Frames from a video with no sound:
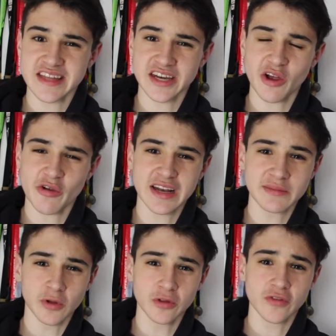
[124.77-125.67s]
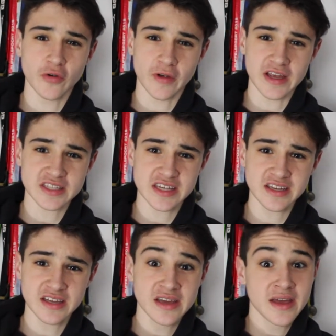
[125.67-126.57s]
They're not really built for racing,
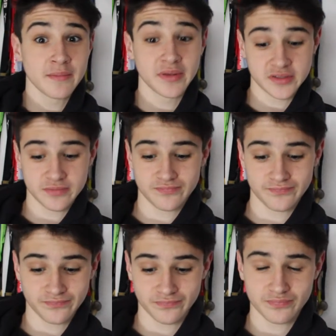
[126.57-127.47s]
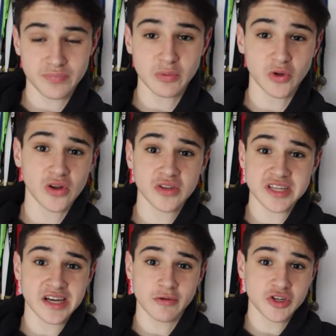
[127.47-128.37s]
but people can't
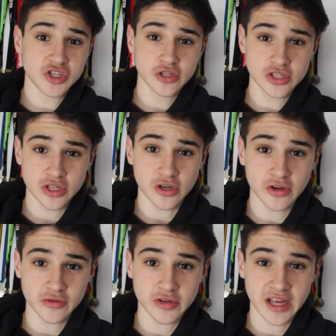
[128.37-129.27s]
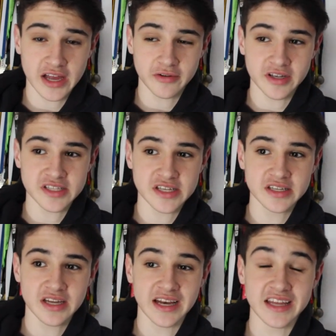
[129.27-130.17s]
tell you what shoes you can race
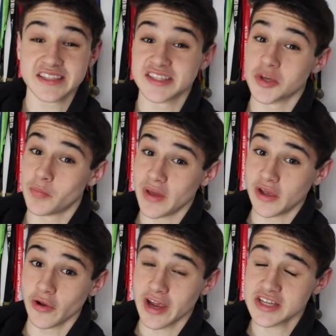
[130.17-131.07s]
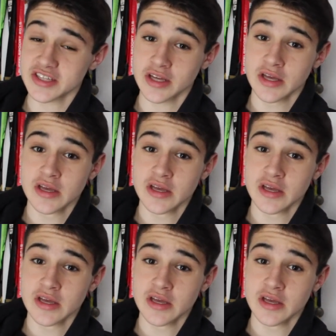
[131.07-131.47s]
in unless it's a big race.